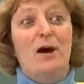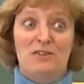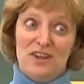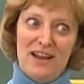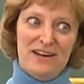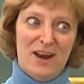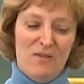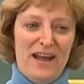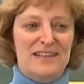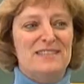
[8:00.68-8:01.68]
You know, John, you got to
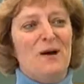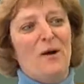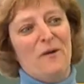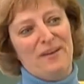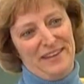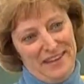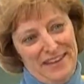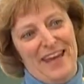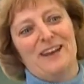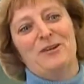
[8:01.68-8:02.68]
wait. So
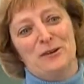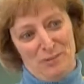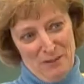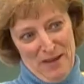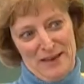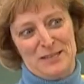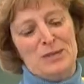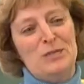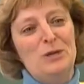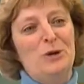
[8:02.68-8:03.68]
he had to learn to be
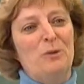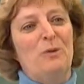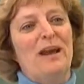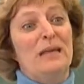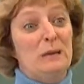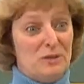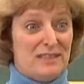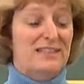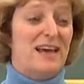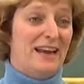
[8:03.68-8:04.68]
patient too, but he
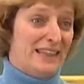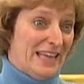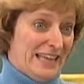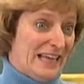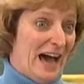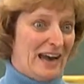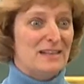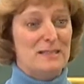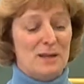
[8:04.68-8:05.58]
was excited that he got it.